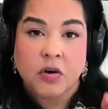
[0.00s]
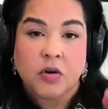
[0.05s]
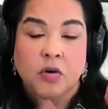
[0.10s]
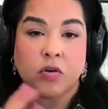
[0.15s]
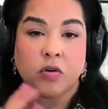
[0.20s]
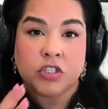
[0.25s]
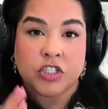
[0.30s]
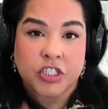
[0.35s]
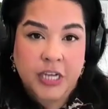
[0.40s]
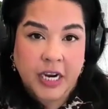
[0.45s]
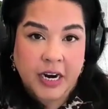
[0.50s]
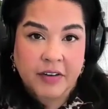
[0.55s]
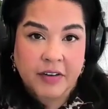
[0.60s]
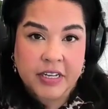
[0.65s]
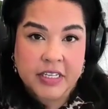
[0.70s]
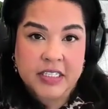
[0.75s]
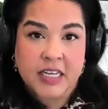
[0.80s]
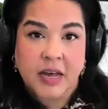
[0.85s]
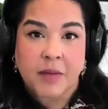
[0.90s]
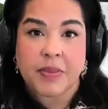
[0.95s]
or
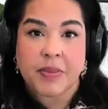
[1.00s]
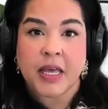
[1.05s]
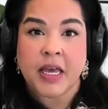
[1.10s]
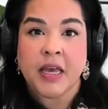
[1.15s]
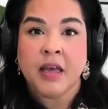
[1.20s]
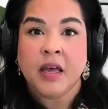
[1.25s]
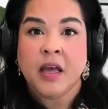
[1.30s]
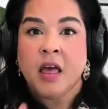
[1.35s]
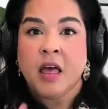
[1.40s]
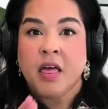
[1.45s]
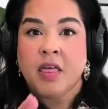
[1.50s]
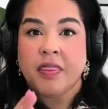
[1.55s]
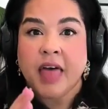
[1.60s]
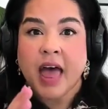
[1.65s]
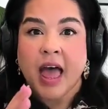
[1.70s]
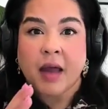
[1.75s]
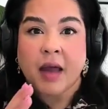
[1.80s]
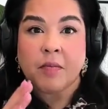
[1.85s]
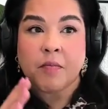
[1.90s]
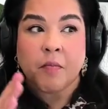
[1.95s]
sharing something
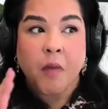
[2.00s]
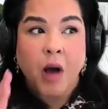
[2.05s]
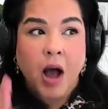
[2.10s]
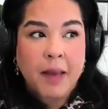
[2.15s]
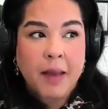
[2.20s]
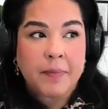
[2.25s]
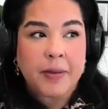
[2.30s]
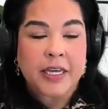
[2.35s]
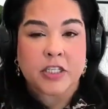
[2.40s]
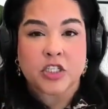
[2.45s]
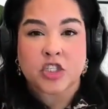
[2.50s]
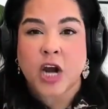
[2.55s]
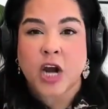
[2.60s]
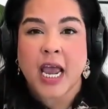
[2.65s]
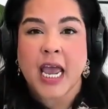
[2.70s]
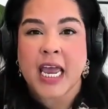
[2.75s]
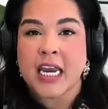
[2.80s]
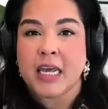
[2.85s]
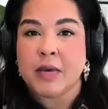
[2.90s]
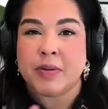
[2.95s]
that might be a
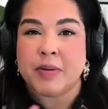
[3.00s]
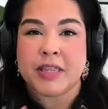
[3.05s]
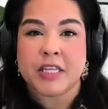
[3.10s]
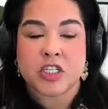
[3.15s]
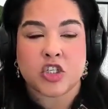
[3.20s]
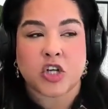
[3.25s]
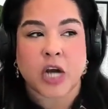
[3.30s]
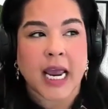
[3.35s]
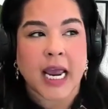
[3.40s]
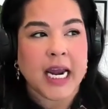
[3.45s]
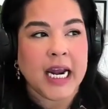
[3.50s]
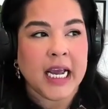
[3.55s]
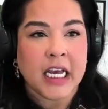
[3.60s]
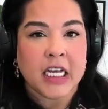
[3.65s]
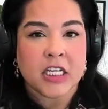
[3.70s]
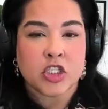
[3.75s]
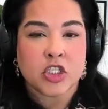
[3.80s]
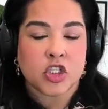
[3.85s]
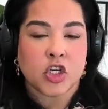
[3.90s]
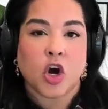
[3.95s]
training, but the training
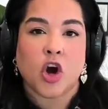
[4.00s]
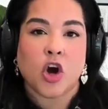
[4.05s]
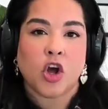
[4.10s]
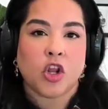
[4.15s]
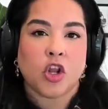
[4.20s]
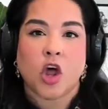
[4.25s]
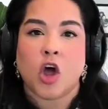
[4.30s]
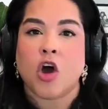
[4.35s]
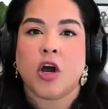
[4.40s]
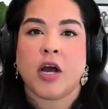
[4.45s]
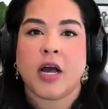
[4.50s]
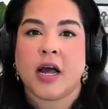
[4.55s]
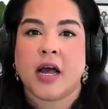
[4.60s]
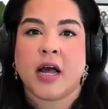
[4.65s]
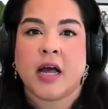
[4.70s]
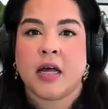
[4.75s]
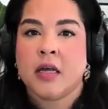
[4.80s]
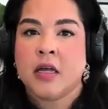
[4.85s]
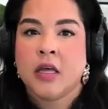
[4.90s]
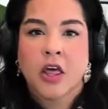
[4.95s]
is no
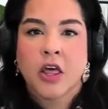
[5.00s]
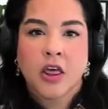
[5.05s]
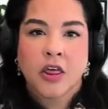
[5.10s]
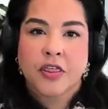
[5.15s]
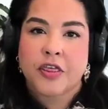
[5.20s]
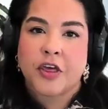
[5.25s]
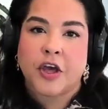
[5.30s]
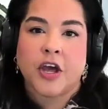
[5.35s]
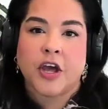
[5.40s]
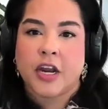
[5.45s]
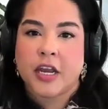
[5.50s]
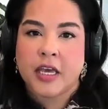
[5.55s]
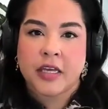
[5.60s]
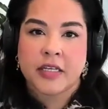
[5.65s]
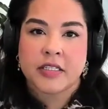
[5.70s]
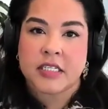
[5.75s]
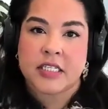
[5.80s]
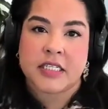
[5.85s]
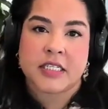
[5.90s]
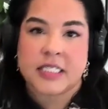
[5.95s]
longer
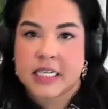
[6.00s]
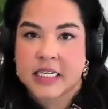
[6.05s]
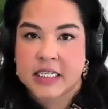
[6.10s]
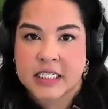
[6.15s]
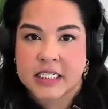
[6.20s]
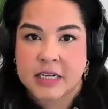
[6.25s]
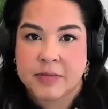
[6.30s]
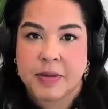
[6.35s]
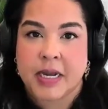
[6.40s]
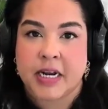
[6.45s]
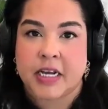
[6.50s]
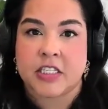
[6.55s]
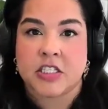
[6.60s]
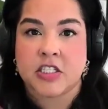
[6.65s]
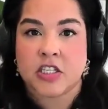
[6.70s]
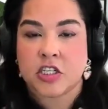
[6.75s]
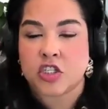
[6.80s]
30 to 60 minutes.